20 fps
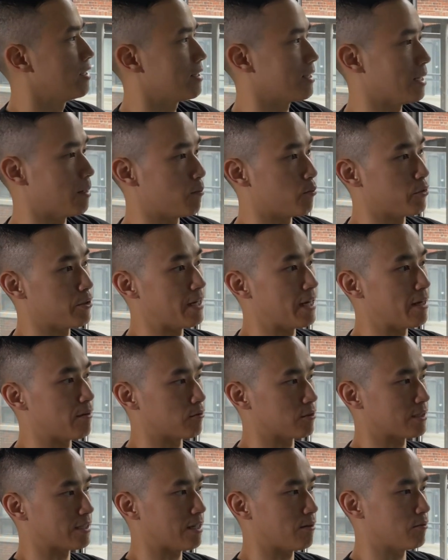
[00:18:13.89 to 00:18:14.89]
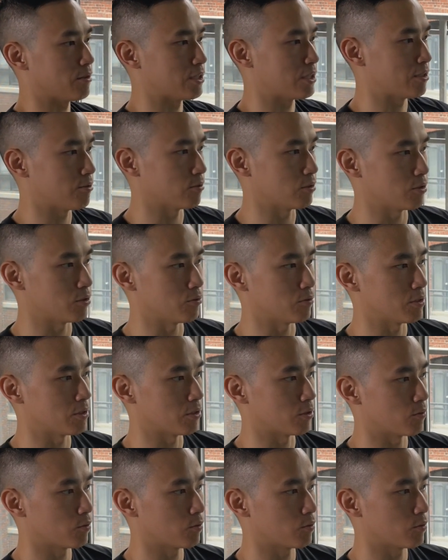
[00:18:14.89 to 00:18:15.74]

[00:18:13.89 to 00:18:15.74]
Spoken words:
that Brienne was at when she was using our